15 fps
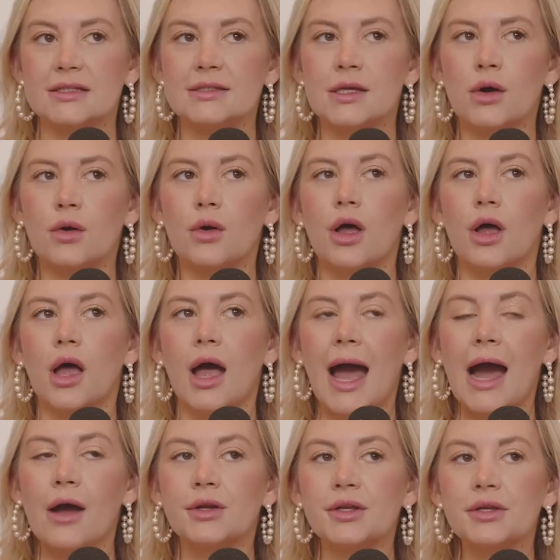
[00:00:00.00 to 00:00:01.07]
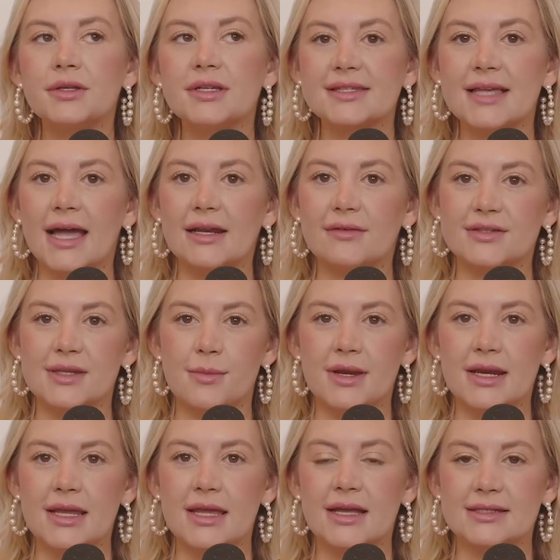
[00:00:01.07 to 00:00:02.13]
So, how do you decide if
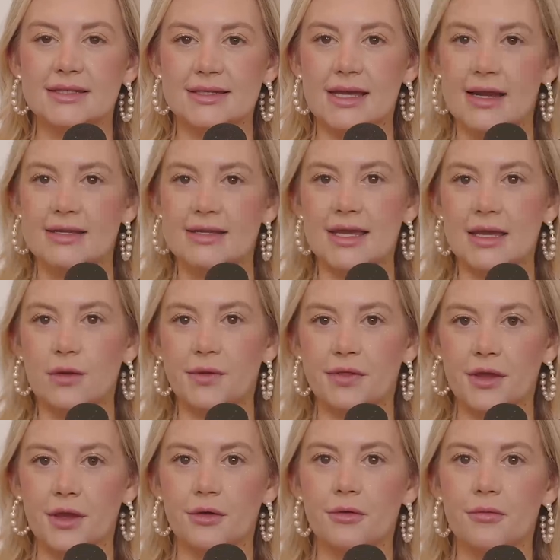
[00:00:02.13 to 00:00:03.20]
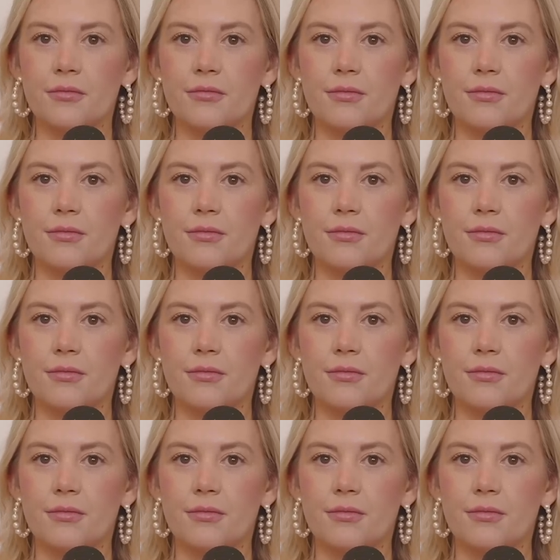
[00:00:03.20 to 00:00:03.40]
somebody gets a second date with you?